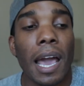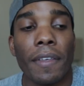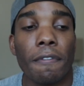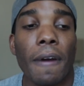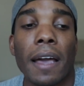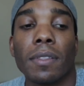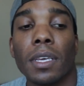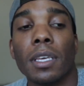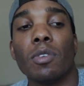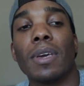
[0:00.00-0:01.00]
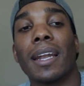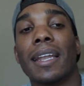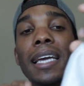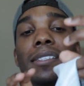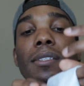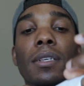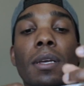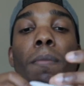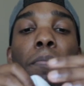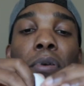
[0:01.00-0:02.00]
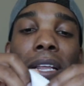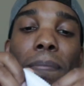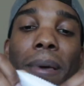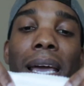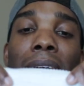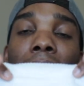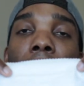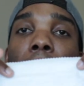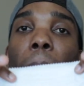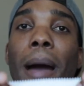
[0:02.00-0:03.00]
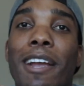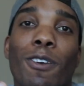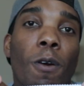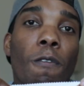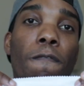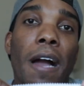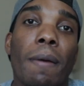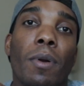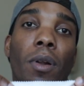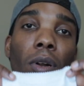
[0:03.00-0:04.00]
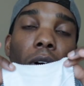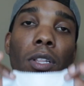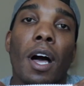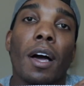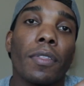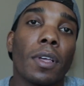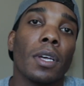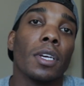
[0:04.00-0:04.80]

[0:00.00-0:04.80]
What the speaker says: And then finally, you get a nice, pretty big microfiber cloth.